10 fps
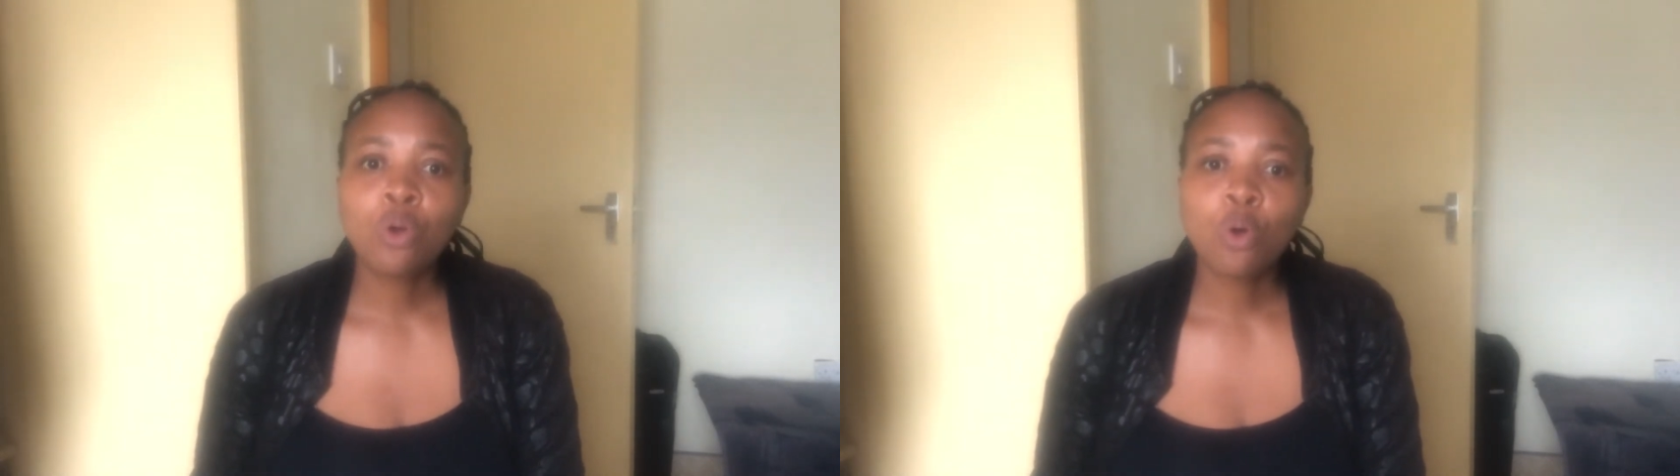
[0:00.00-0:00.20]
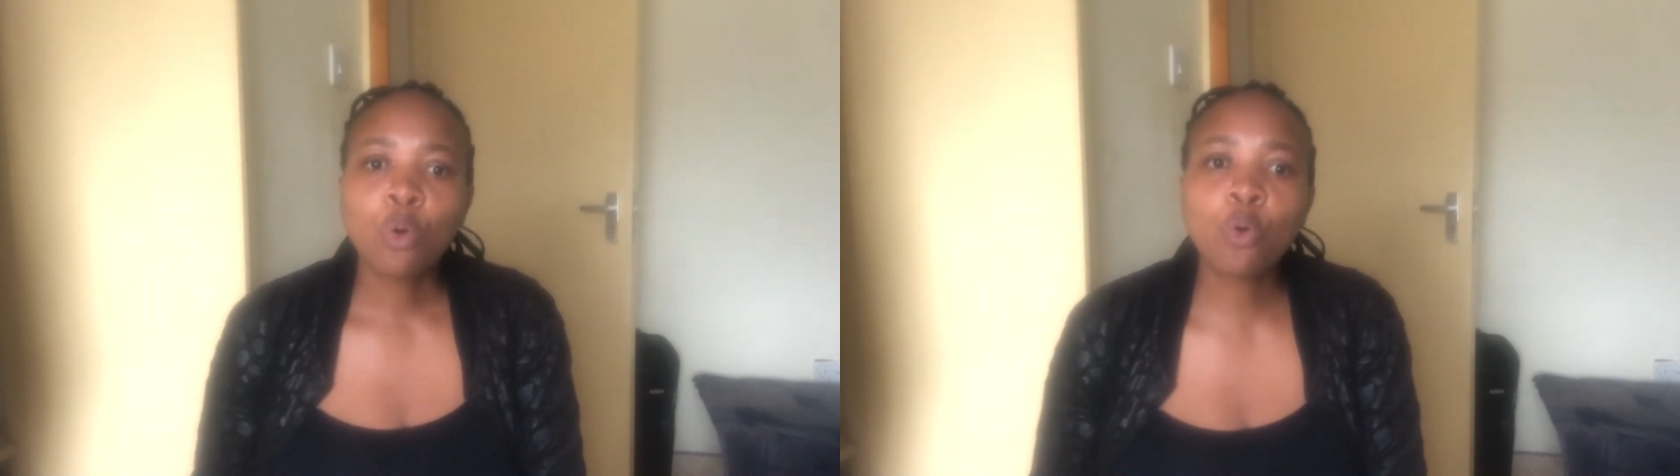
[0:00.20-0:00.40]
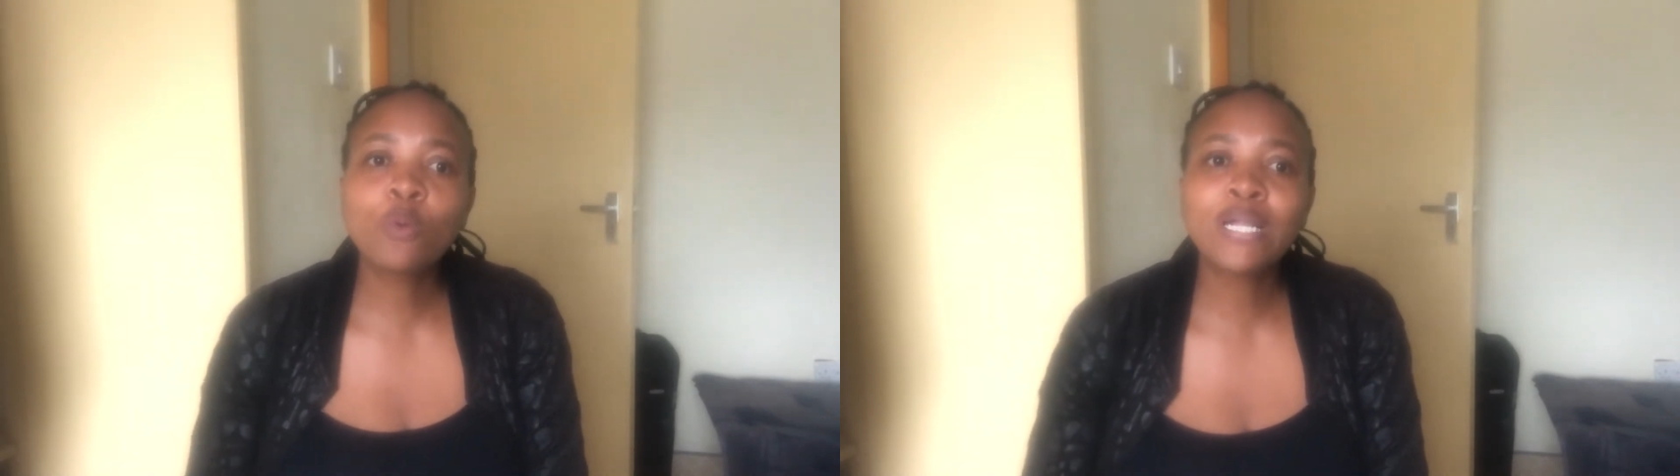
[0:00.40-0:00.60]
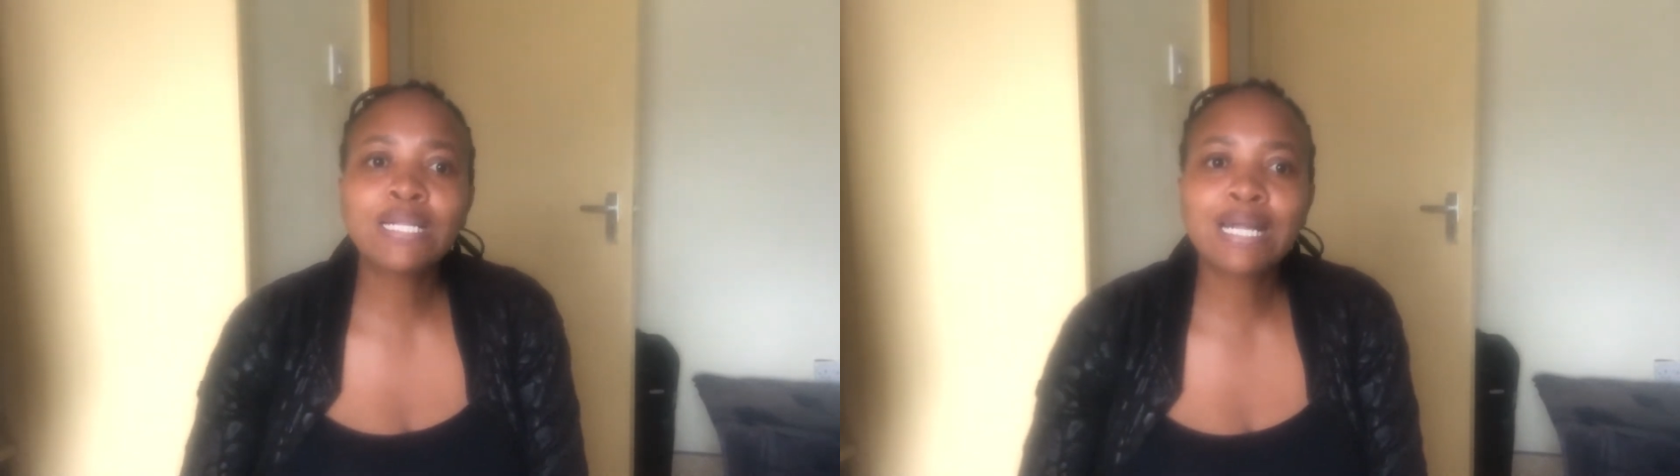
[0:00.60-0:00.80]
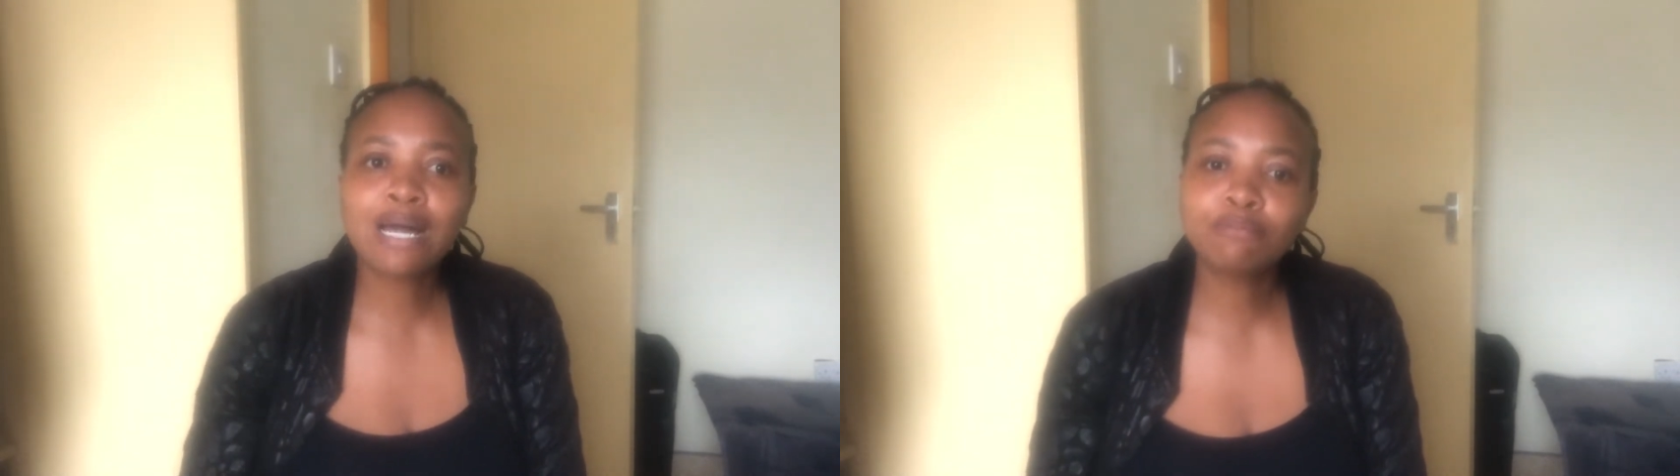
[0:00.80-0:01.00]
who will
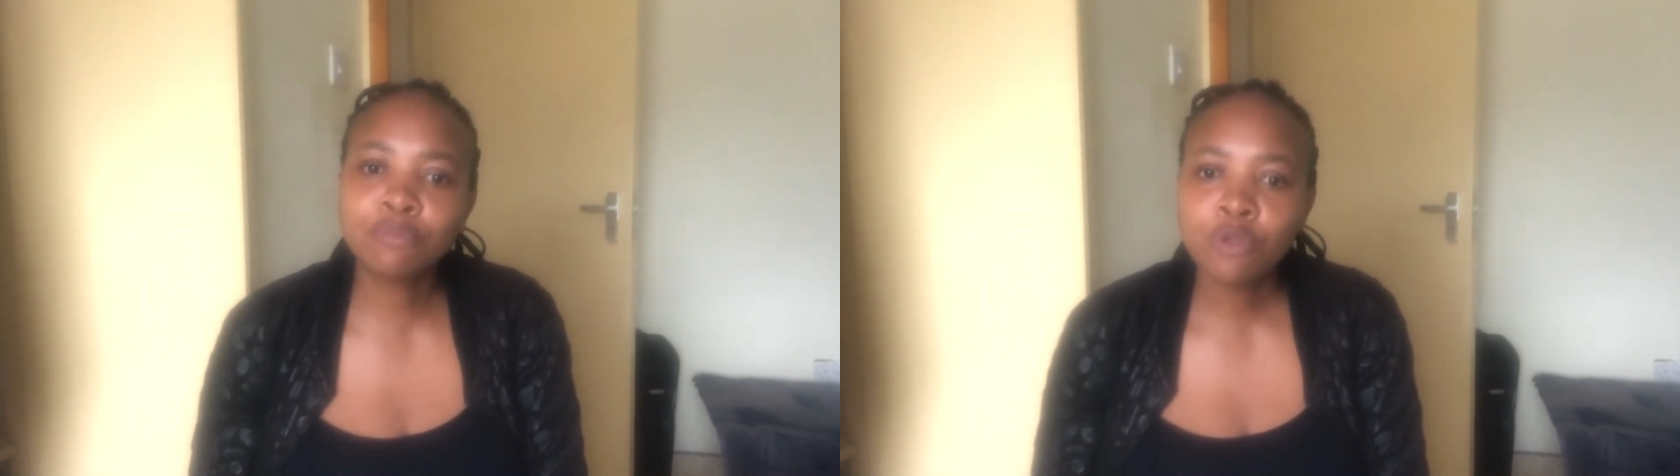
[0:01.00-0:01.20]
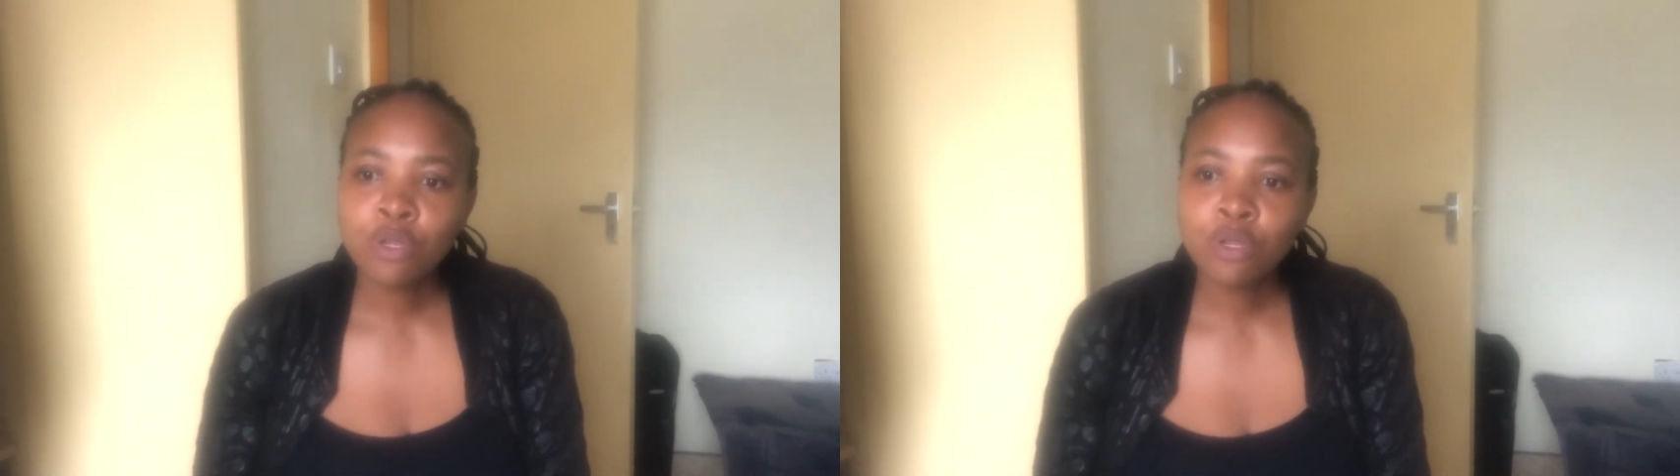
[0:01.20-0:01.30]
come